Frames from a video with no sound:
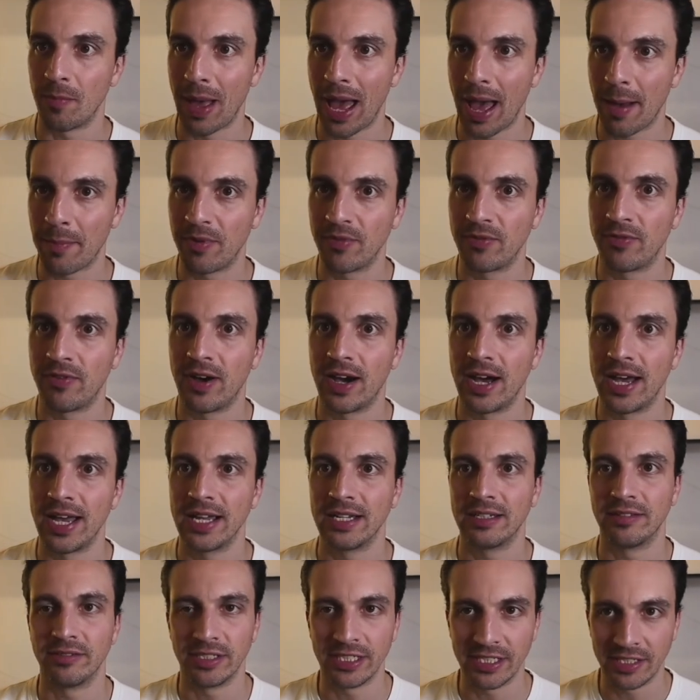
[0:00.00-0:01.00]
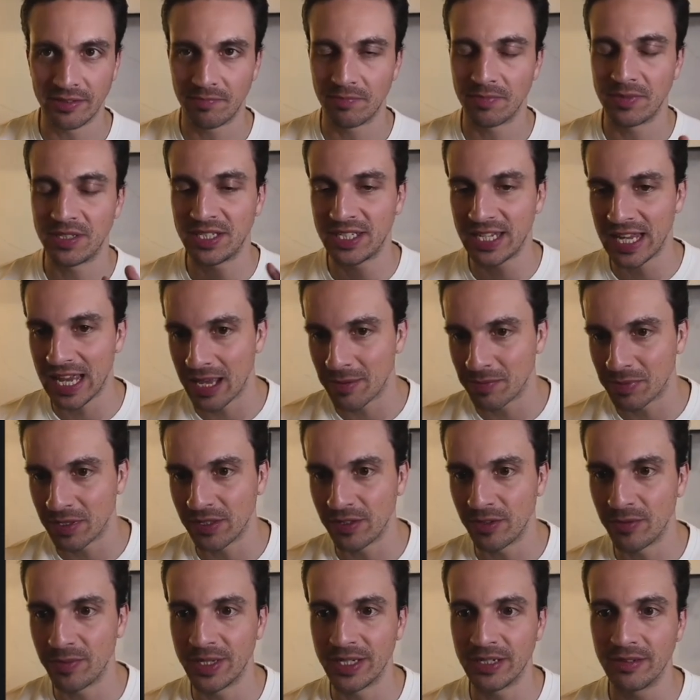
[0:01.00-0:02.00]
Appify. This seems a
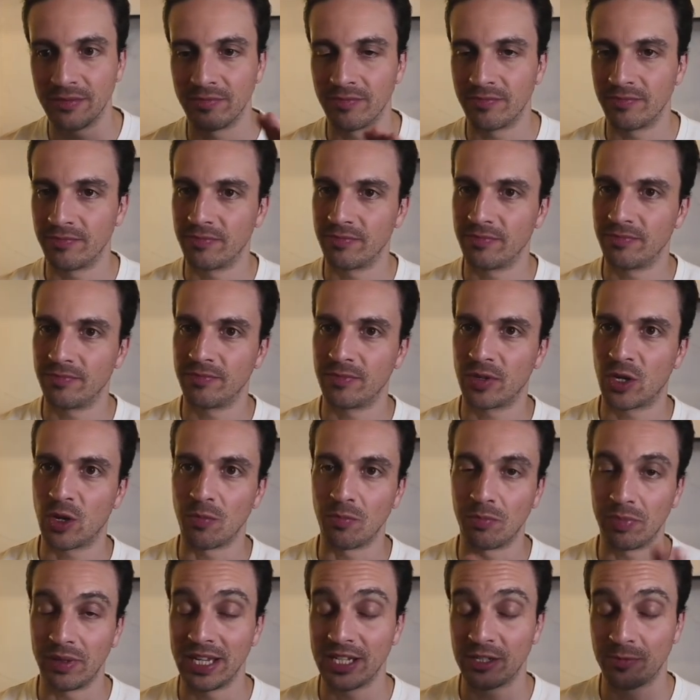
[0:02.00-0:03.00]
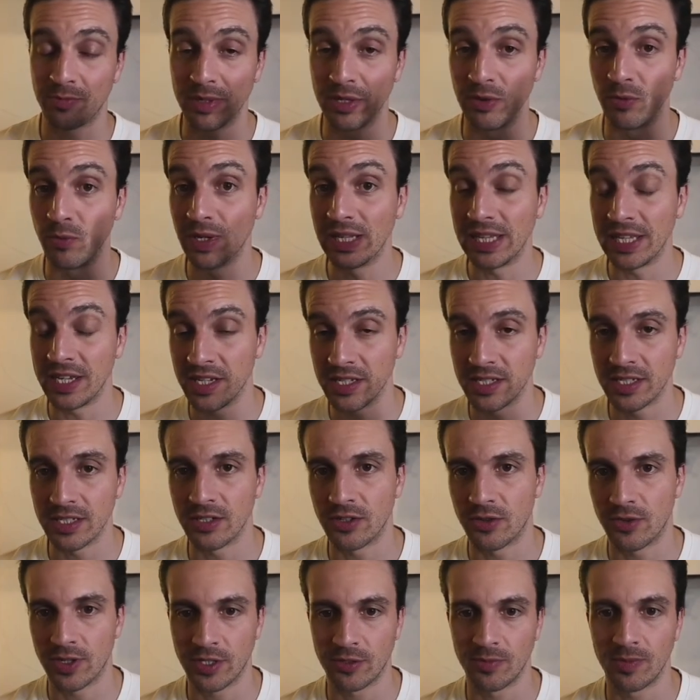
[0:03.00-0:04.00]
little bit complex, but it really isn't,
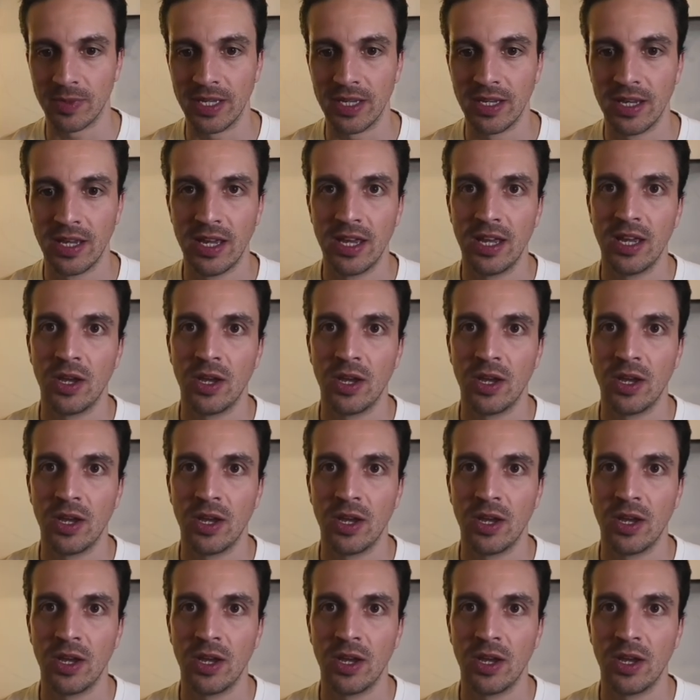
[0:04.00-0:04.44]
trust me.